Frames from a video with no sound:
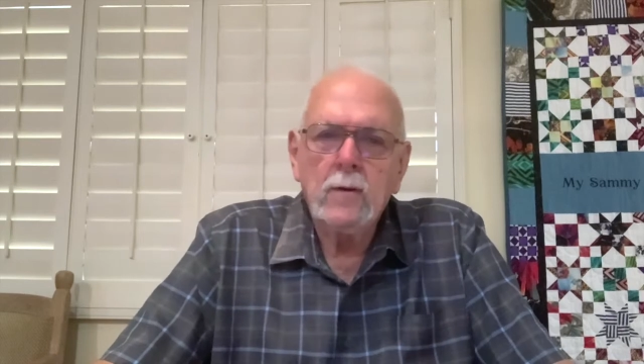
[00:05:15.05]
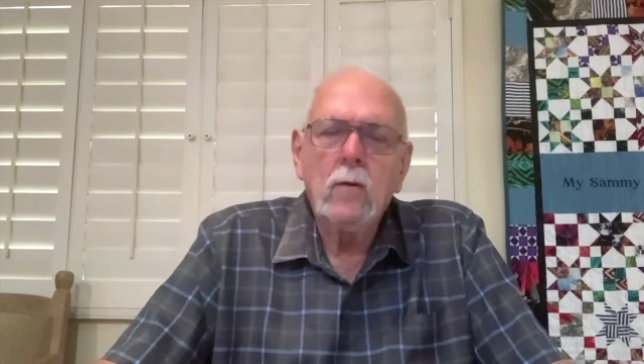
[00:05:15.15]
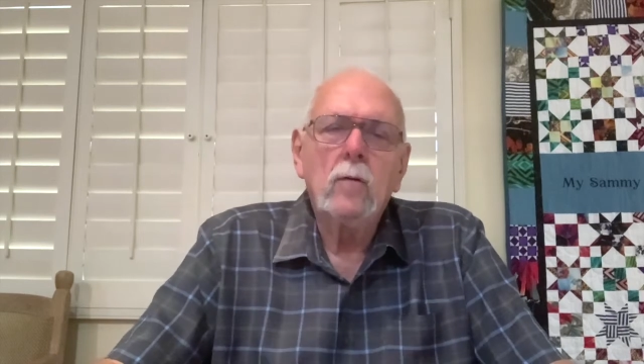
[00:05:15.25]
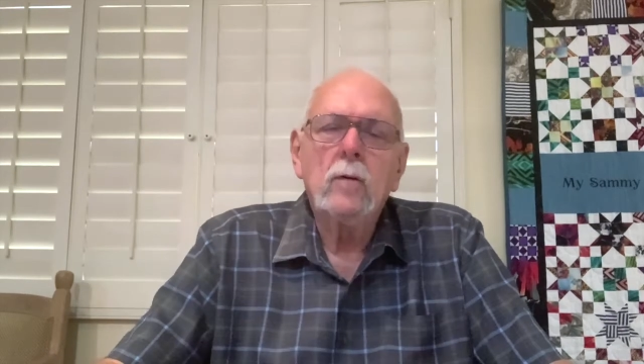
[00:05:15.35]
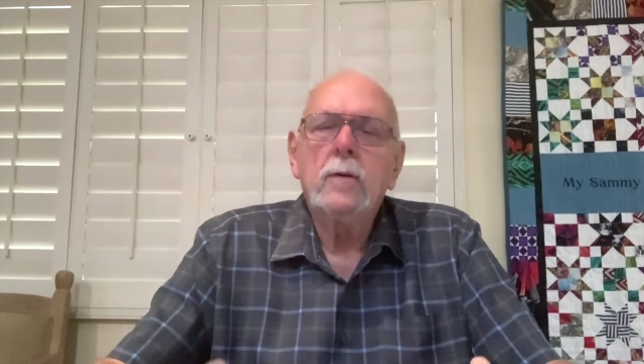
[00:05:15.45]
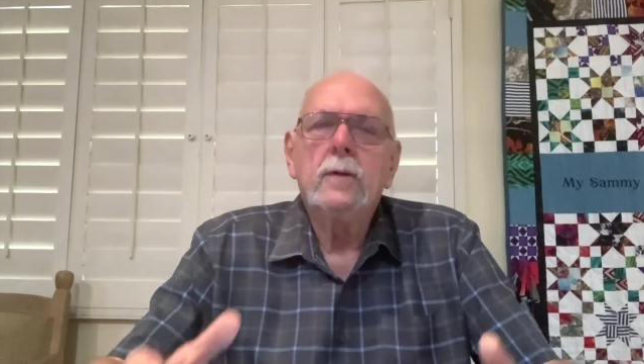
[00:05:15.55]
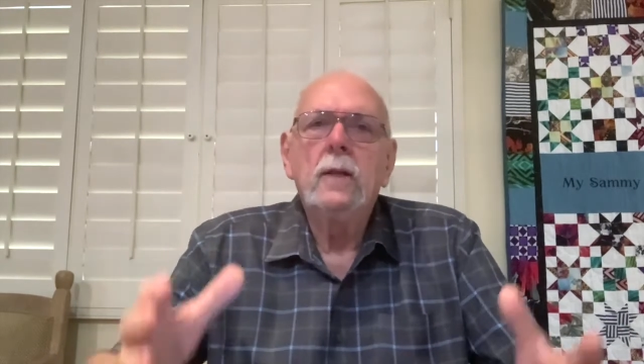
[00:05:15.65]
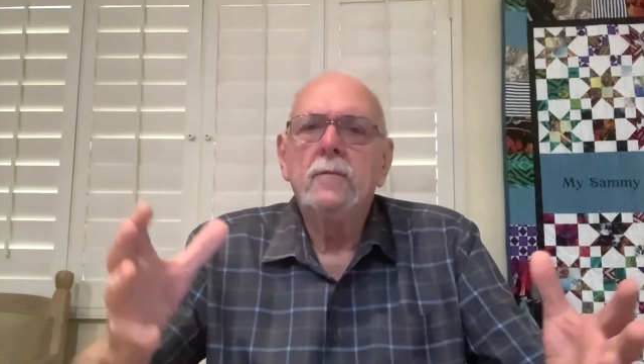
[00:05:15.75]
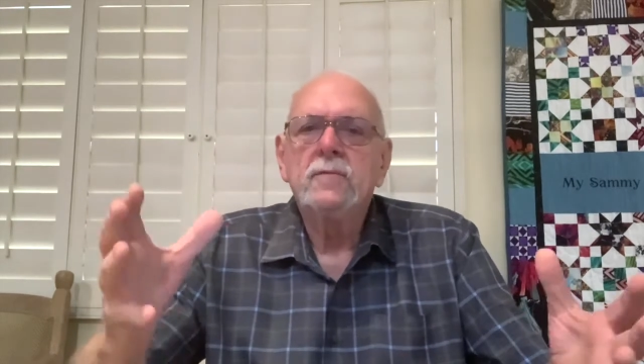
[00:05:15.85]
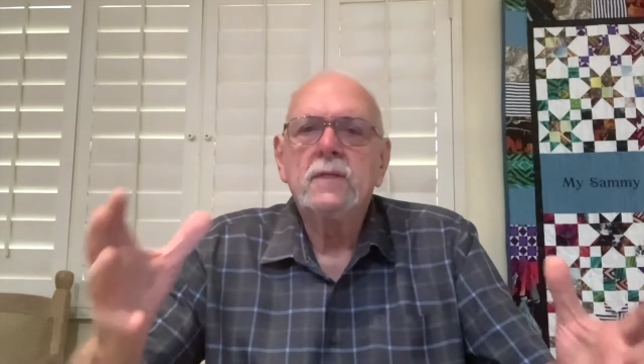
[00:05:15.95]
Lord
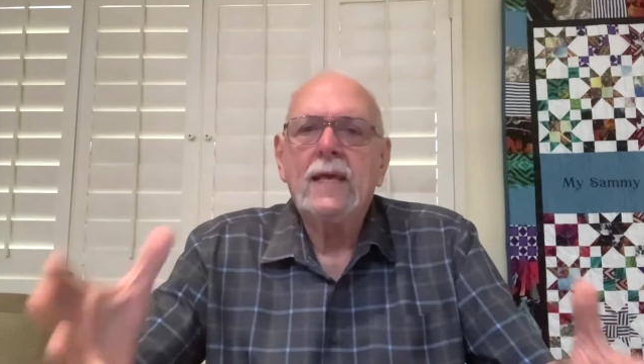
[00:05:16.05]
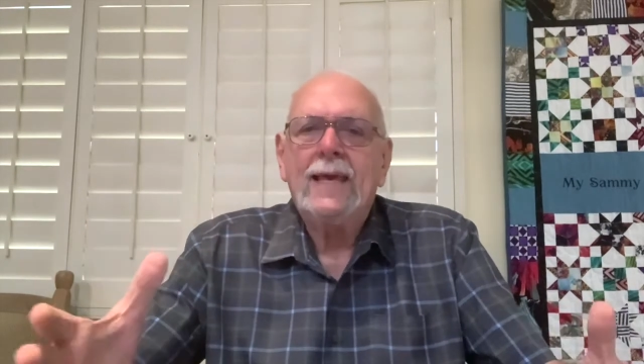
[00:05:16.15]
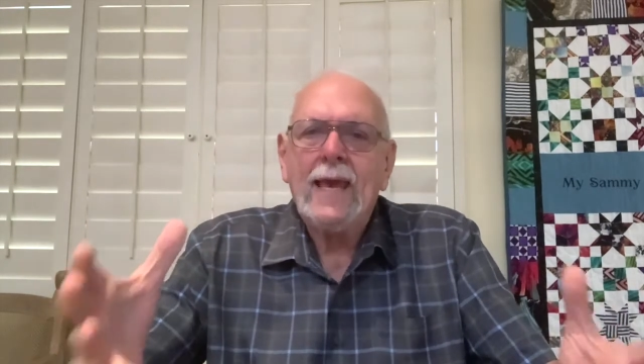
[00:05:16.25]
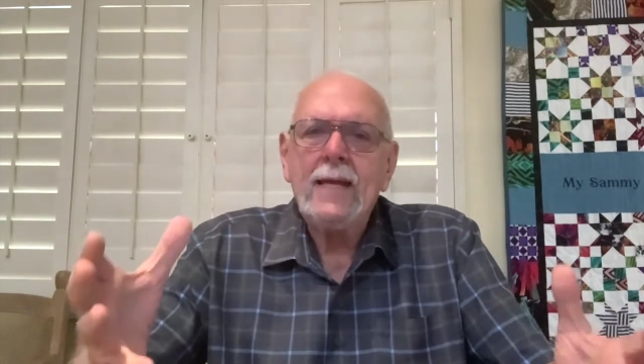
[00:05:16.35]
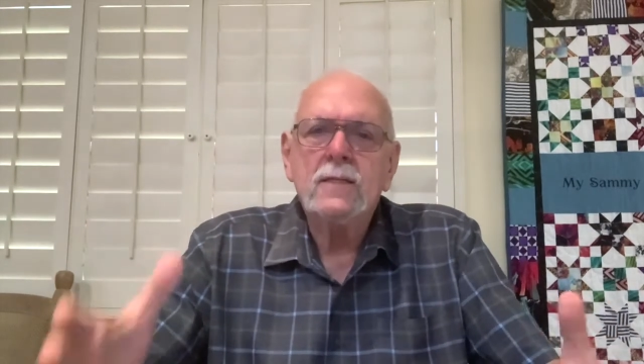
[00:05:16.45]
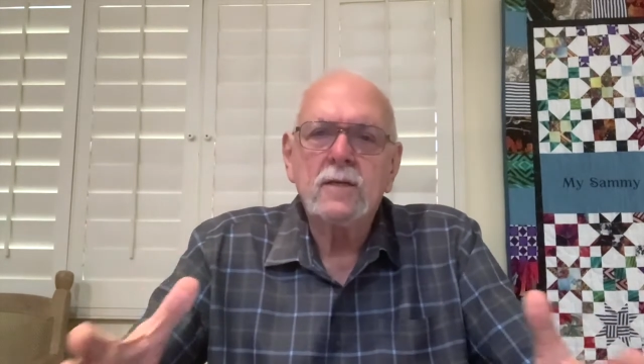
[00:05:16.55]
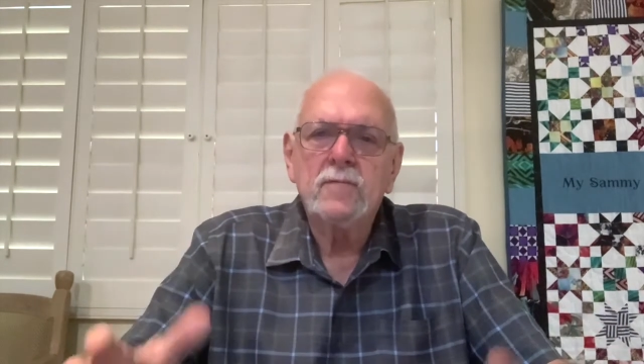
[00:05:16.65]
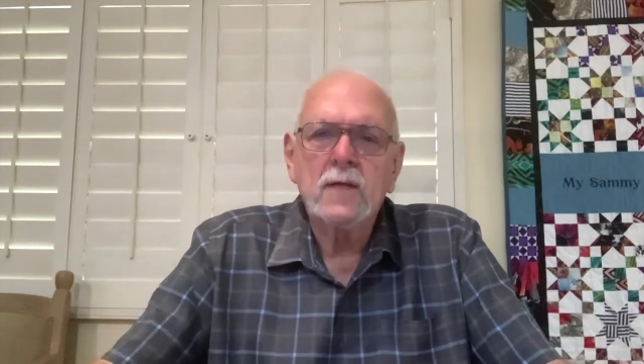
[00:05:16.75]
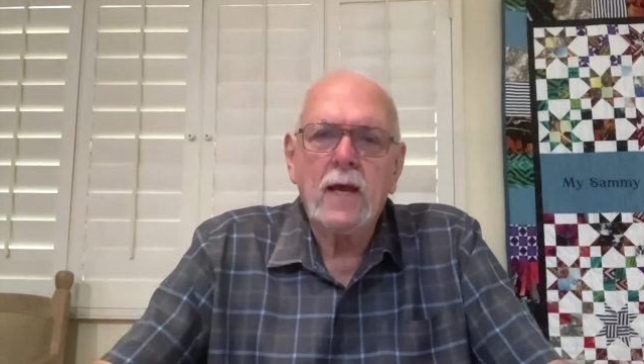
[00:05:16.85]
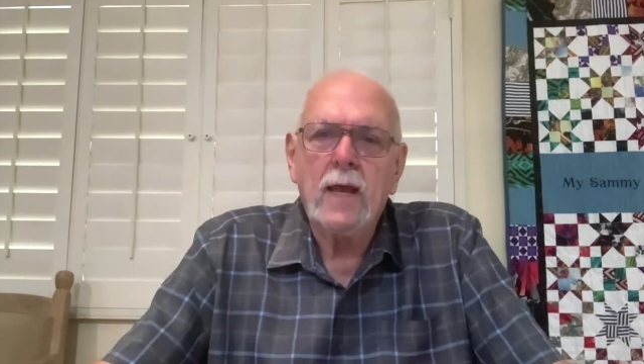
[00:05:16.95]
loves the gates of
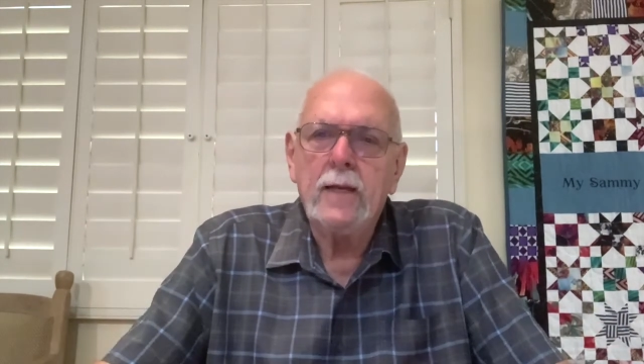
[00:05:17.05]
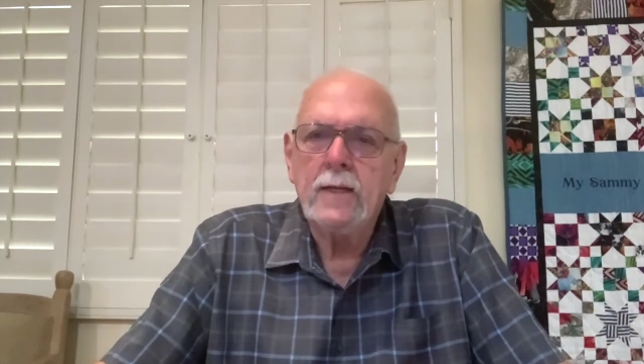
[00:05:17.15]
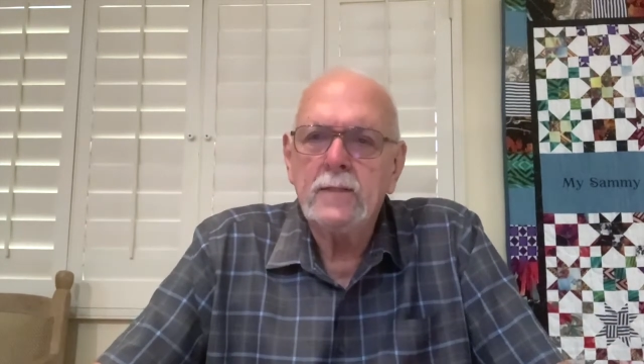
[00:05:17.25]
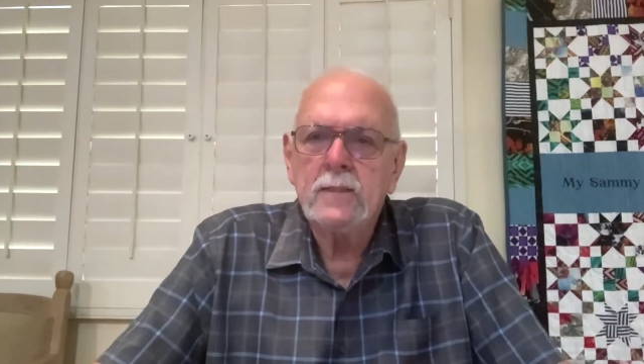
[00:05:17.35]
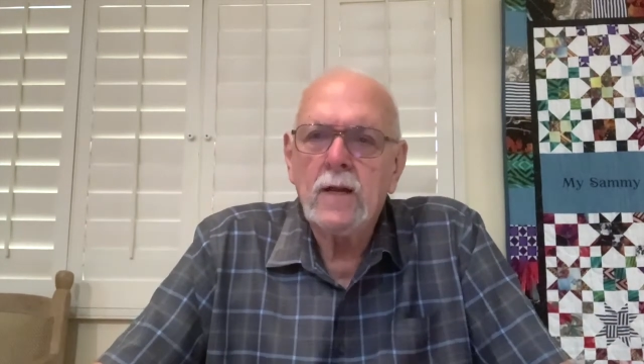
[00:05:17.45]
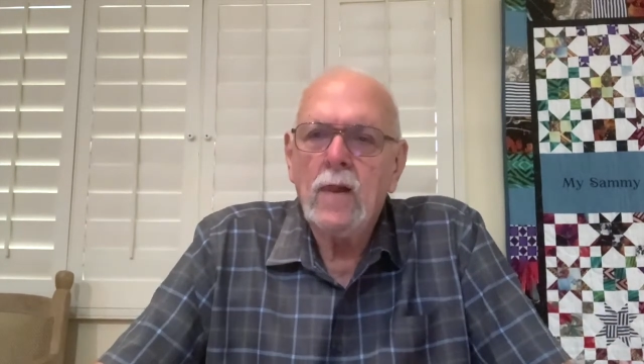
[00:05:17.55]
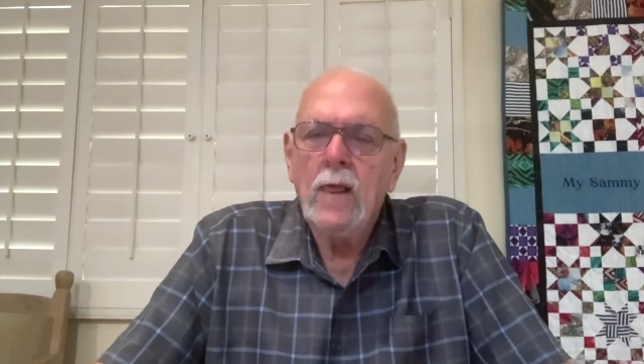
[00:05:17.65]
Zion as